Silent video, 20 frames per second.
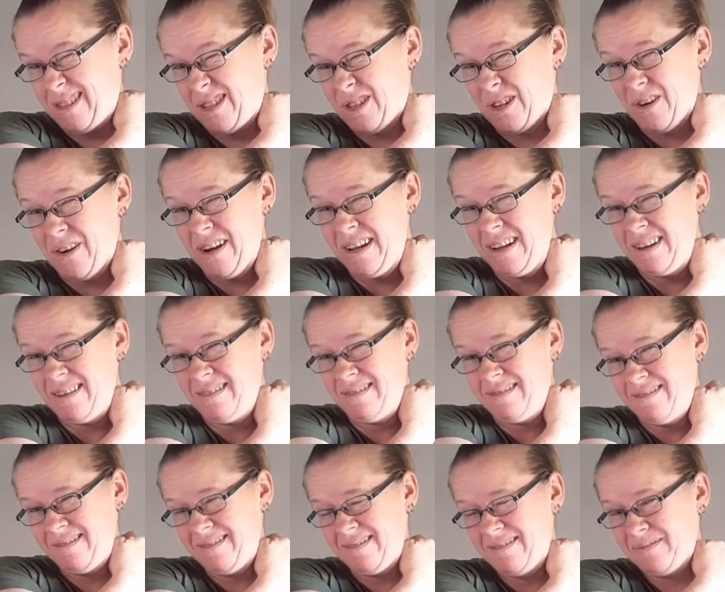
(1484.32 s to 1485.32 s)
Trying
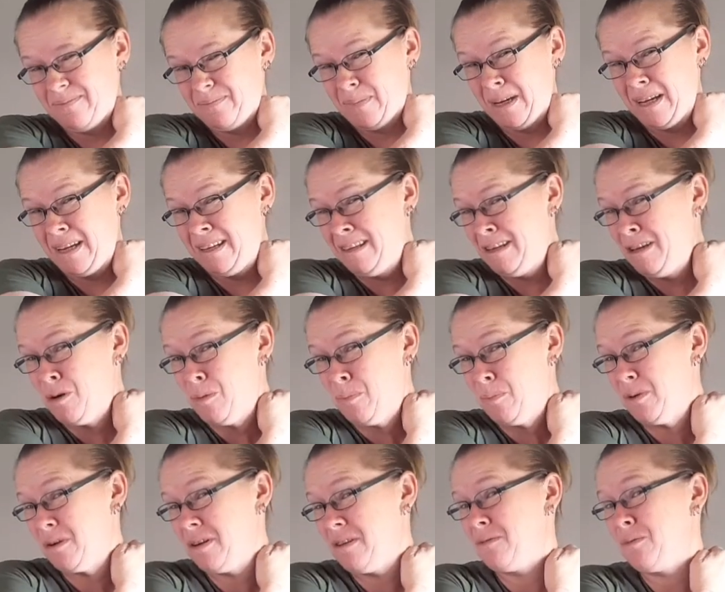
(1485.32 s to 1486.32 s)
being the
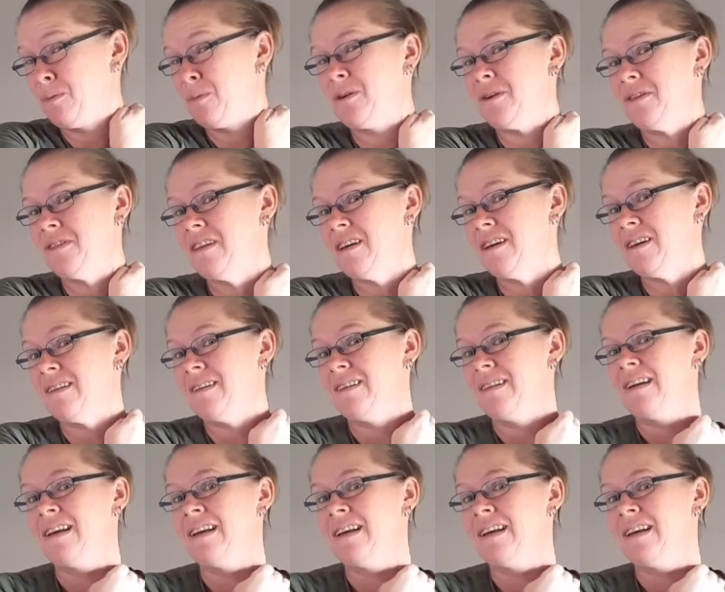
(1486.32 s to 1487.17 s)
operative word there.